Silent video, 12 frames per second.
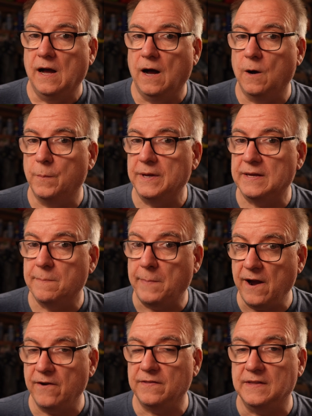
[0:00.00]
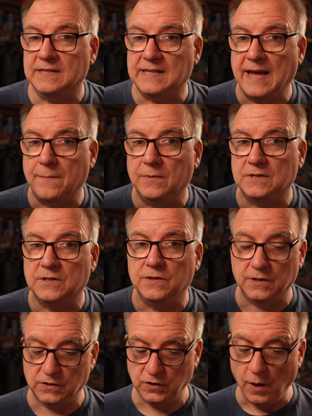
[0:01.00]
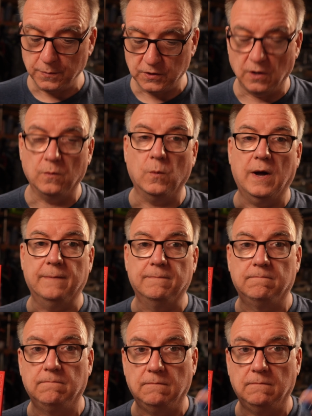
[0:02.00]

I'll be comparing this camera to the Topdon one